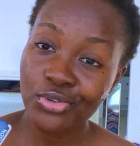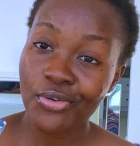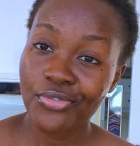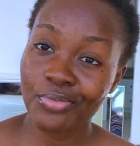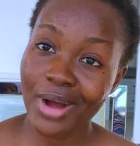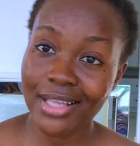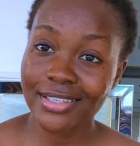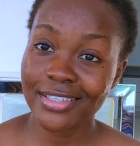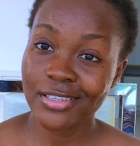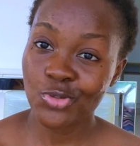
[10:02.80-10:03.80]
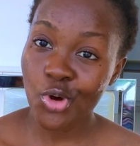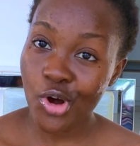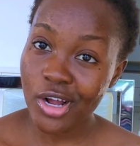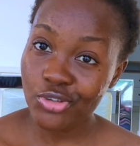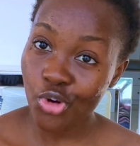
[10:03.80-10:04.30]
of math,
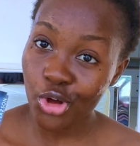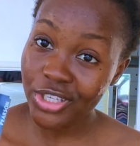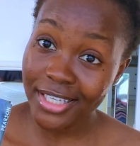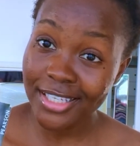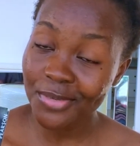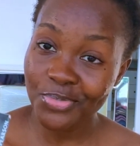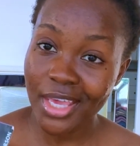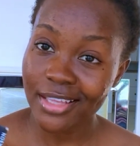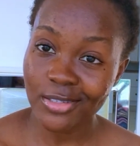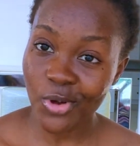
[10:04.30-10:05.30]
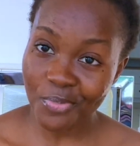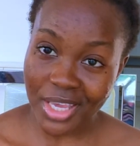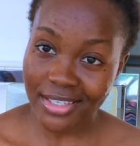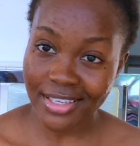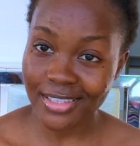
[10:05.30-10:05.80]
your CGPA did not
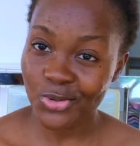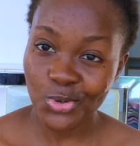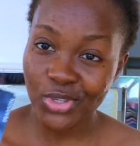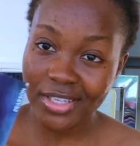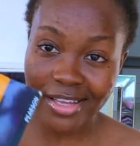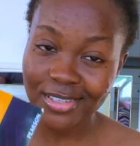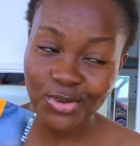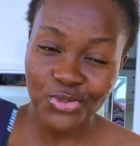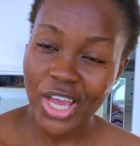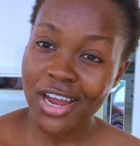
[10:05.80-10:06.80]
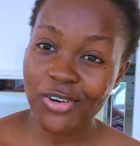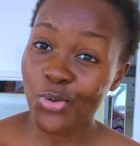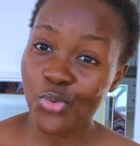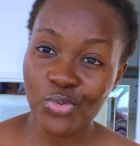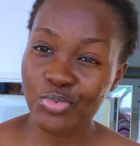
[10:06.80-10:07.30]
make sense, you see that you
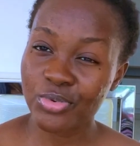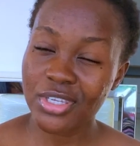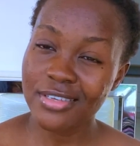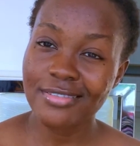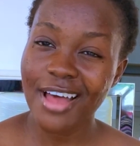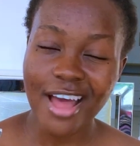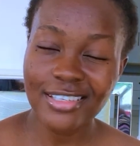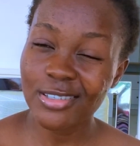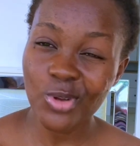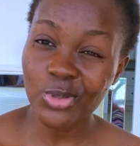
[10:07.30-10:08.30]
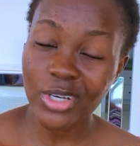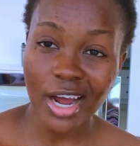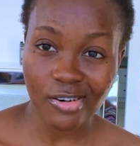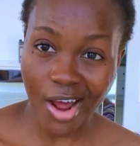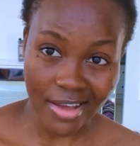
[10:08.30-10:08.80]
see that this doctor
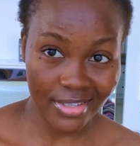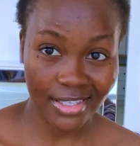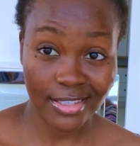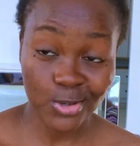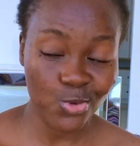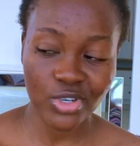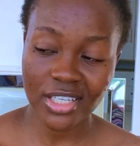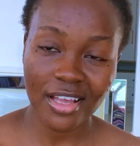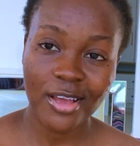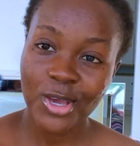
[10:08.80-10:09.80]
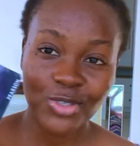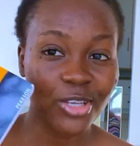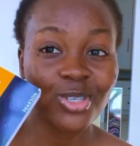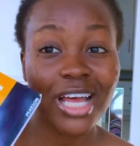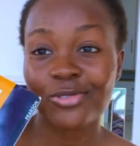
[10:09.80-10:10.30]
cannot have sense, you understand? So I
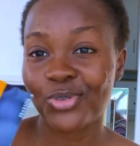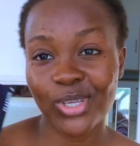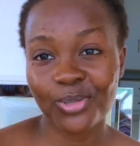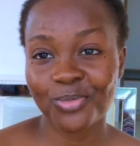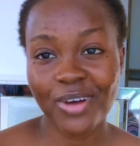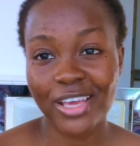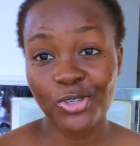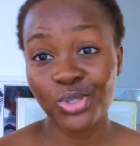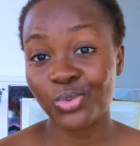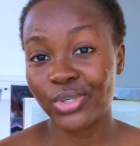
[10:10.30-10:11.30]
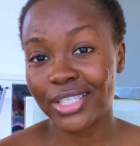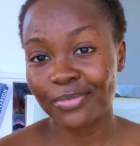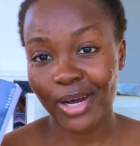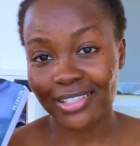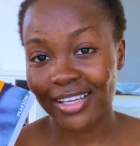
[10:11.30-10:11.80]
just had to settle my issue with
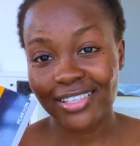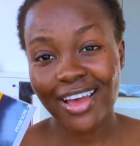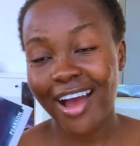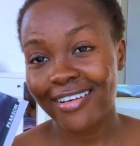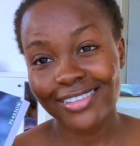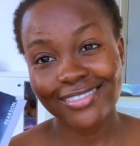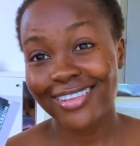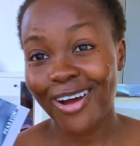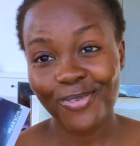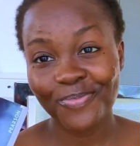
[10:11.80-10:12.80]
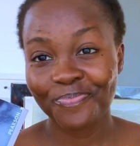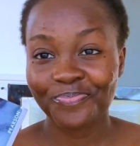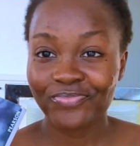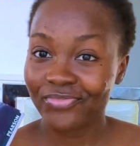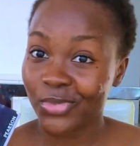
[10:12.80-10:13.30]
math and say, ah, now
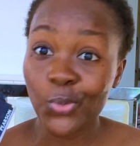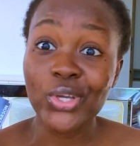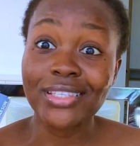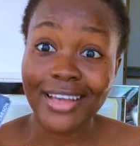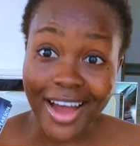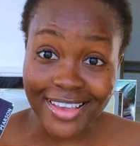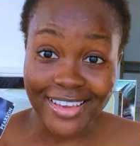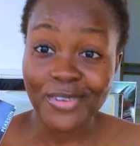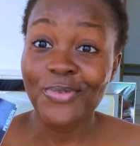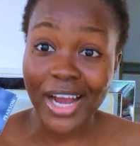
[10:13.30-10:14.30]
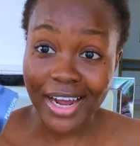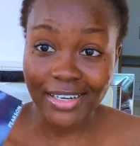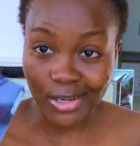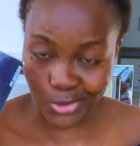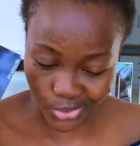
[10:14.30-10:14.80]
we die here, we're
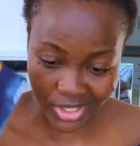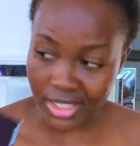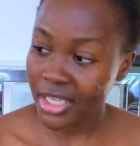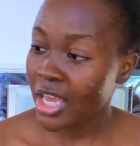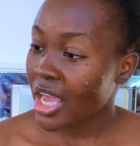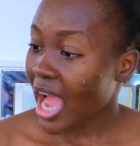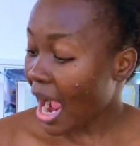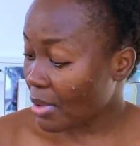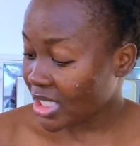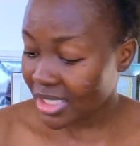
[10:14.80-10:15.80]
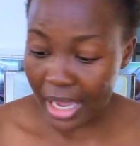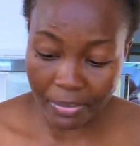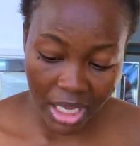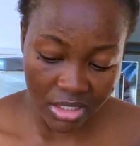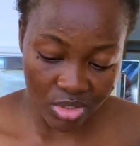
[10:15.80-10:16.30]
gonna do this. How much did I
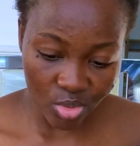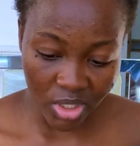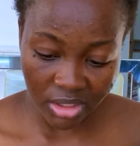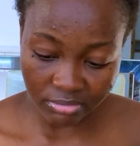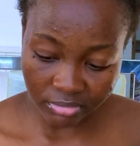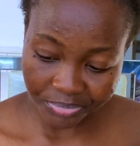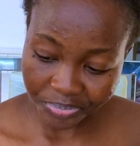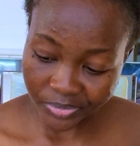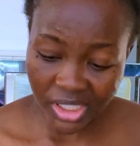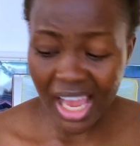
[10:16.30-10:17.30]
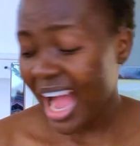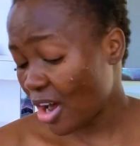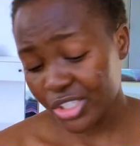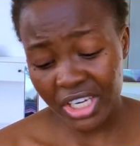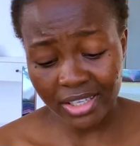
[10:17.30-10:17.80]
buy this one?
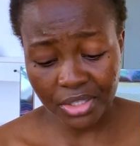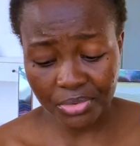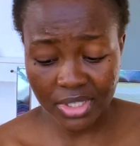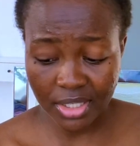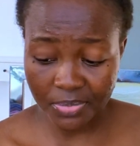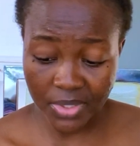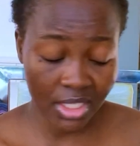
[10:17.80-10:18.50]
I'll check the receipt,